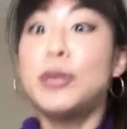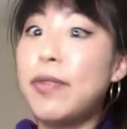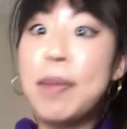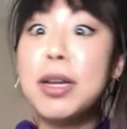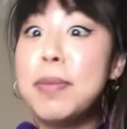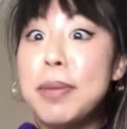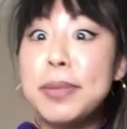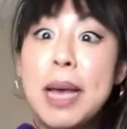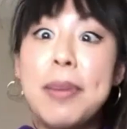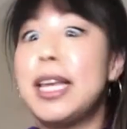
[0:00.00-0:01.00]
going to be
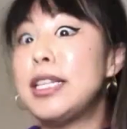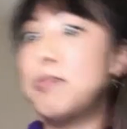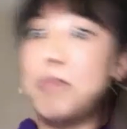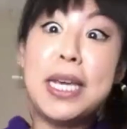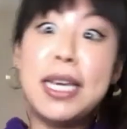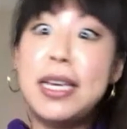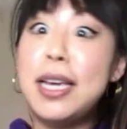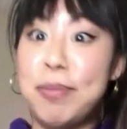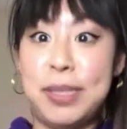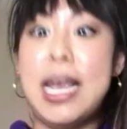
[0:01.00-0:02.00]
upset, let's be
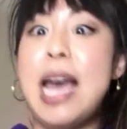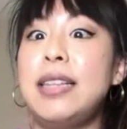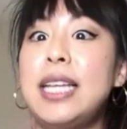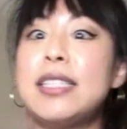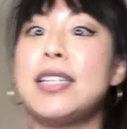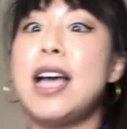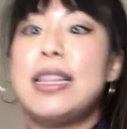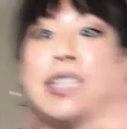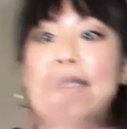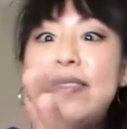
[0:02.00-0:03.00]
upset. Let's
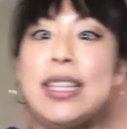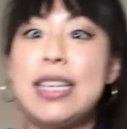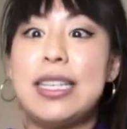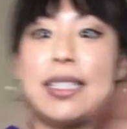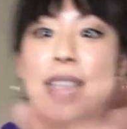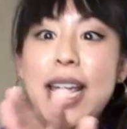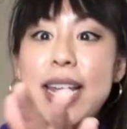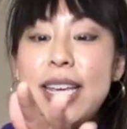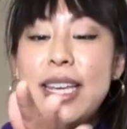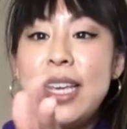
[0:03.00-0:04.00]
not live in this like,